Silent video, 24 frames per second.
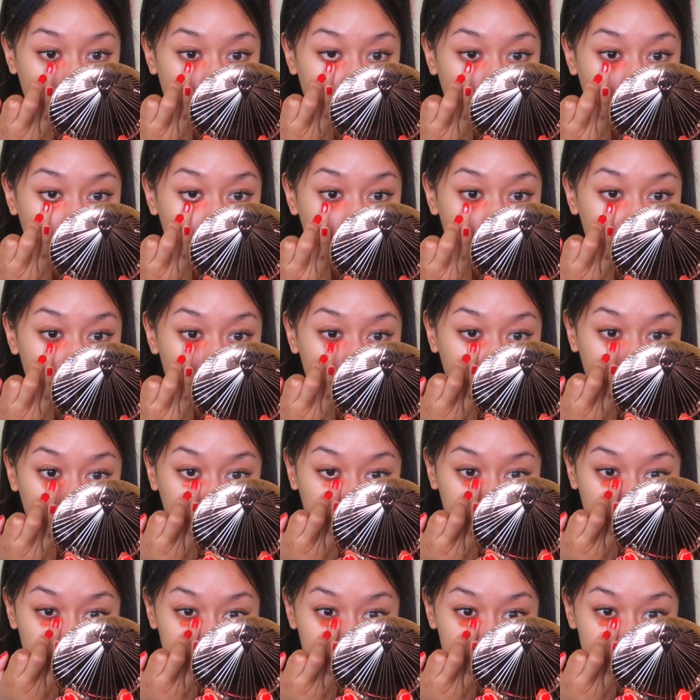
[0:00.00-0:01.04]
and the
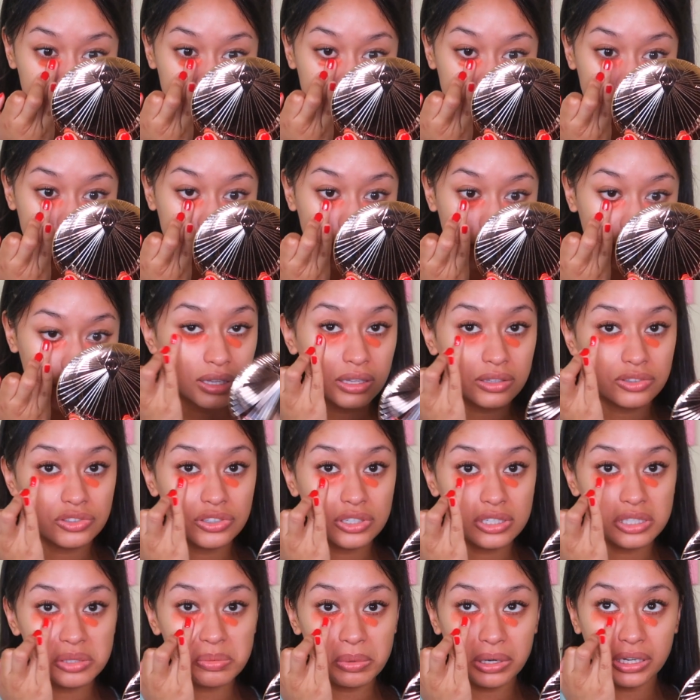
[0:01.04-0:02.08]
darkness has
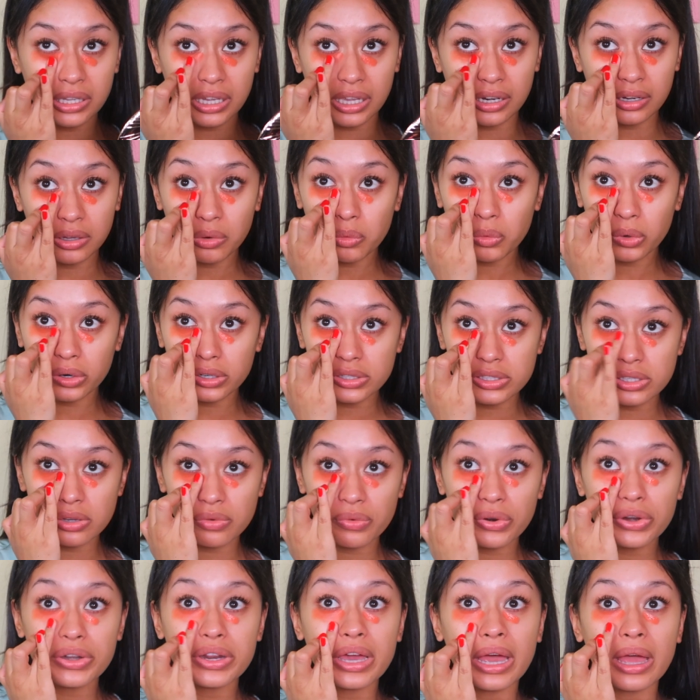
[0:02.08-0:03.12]
just been getting worse
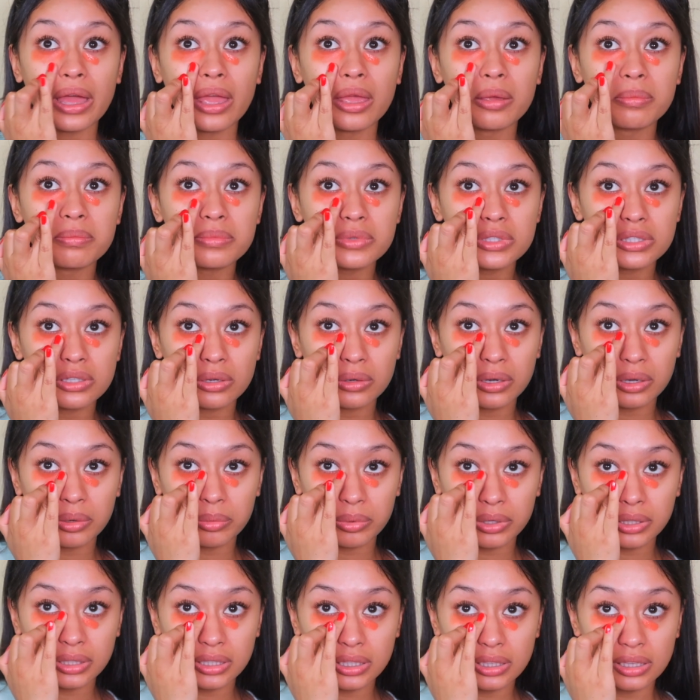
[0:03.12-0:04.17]
over time, so I
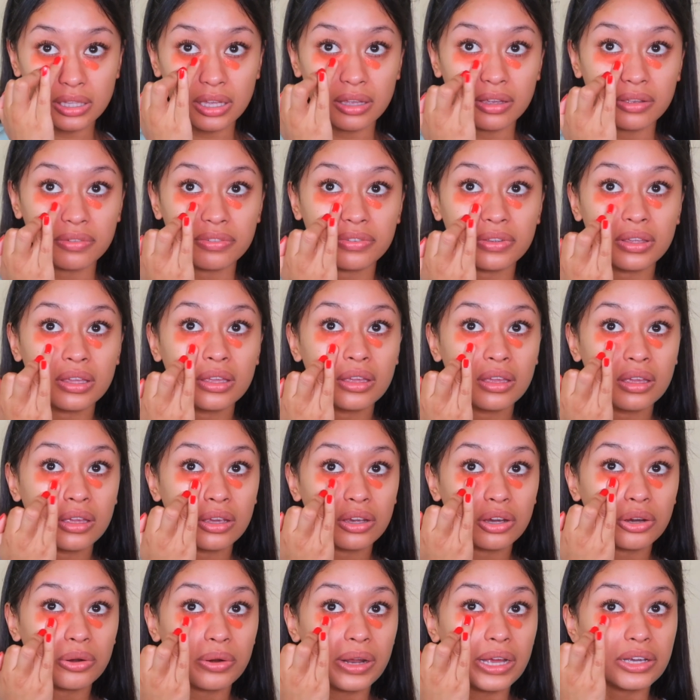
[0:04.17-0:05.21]
really love
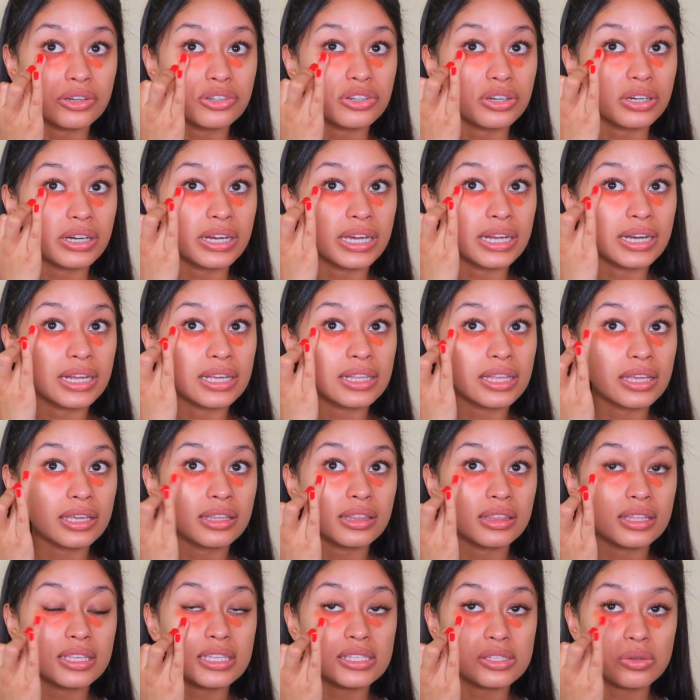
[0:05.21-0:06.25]
corrector. And I
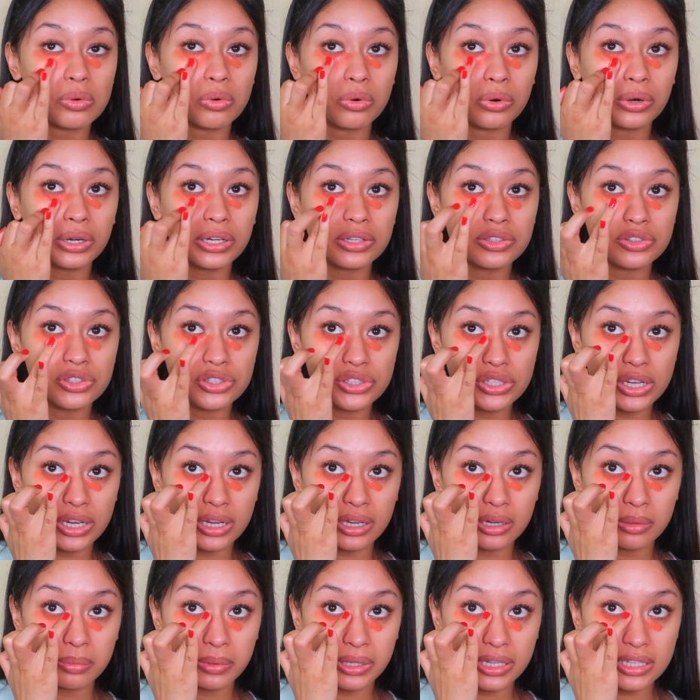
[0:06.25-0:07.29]
like this orange
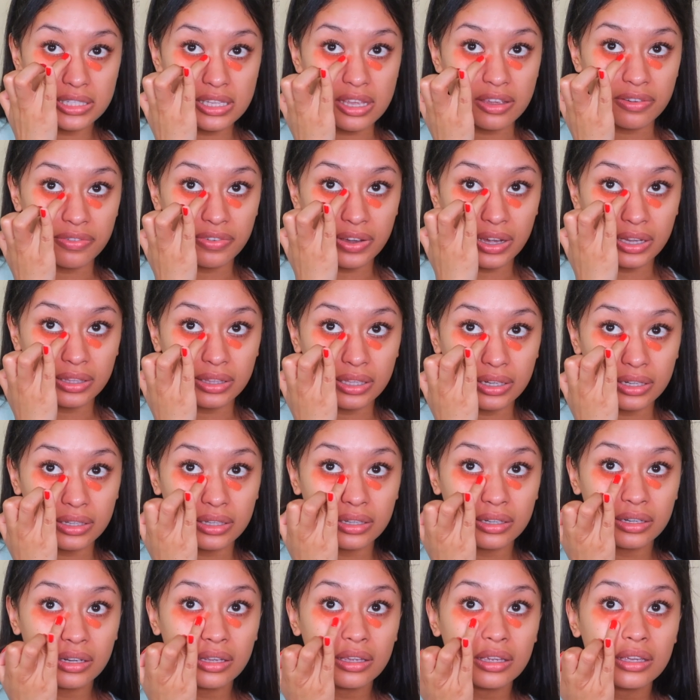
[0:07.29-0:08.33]
shade because I find that
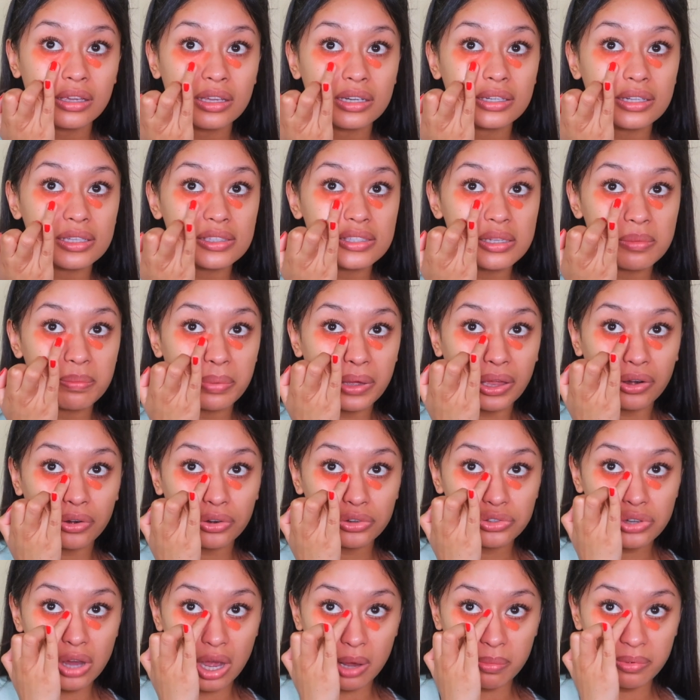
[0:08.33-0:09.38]
it does a
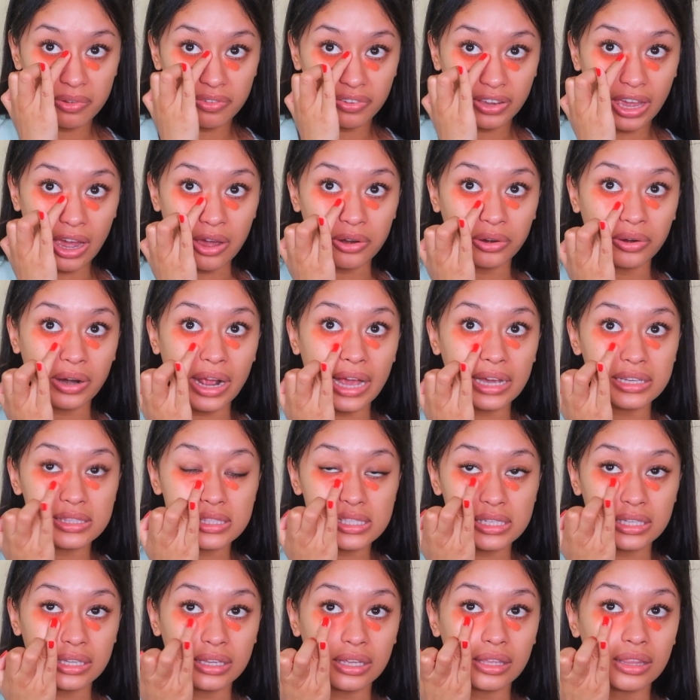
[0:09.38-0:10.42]
better job of
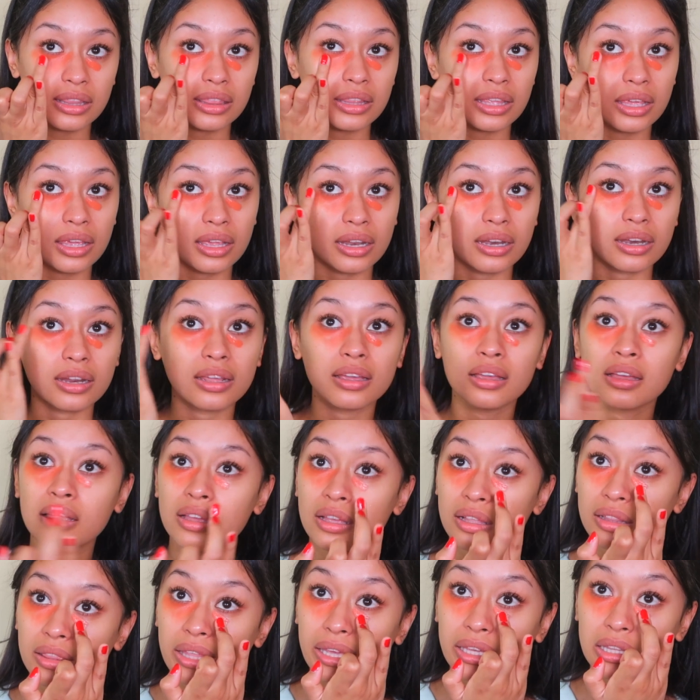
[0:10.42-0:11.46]
counteracting than
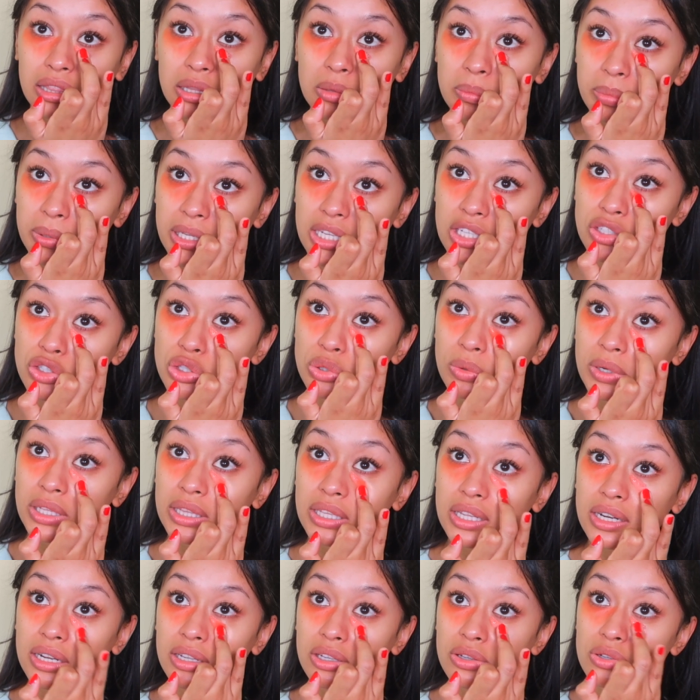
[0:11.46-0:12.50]
like the peach one
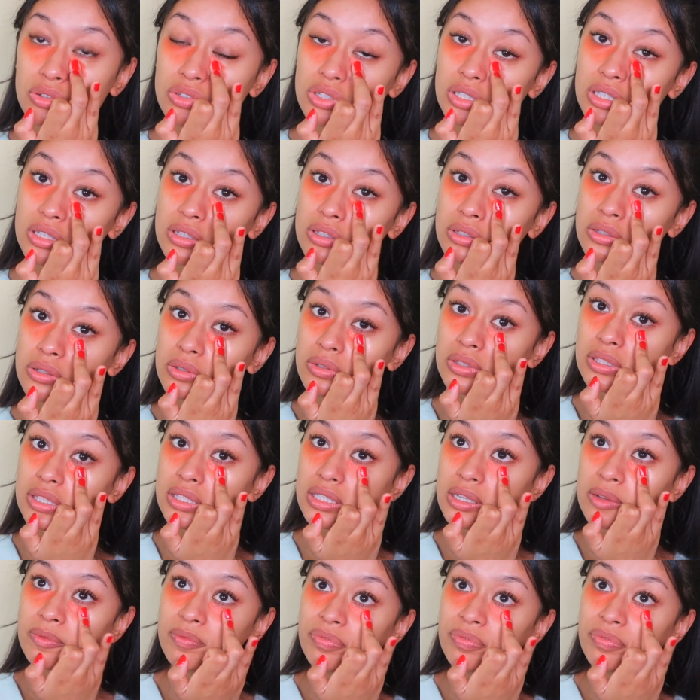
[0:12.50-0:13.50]
that I usually use.